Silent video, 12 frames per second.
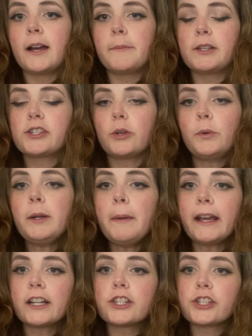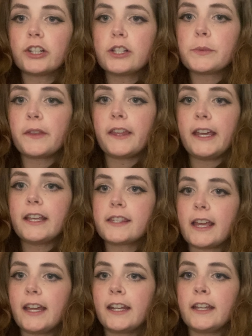So one of my concerns with it is
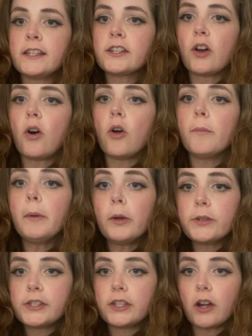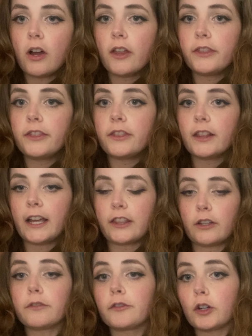that it is almost on like
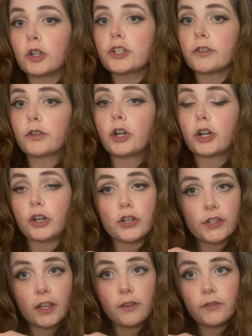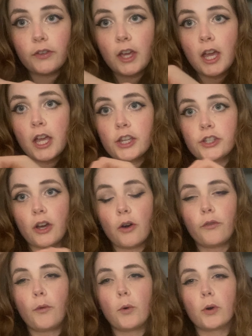the verge of cursive. So
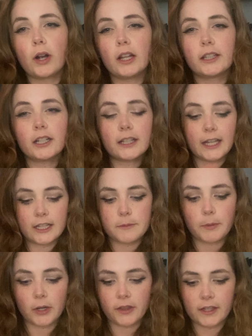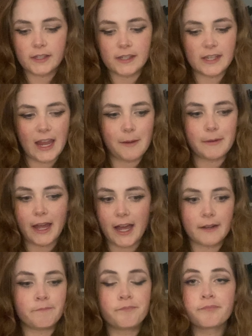for a little kid's book, this is aimed
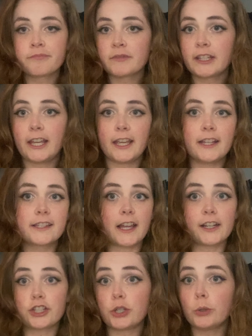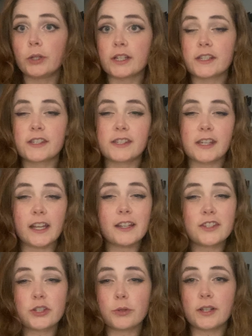at kids like 2 to
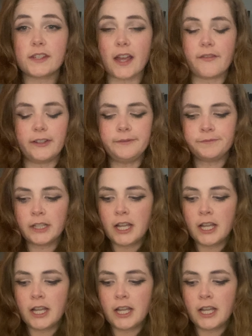6, 2 to 7.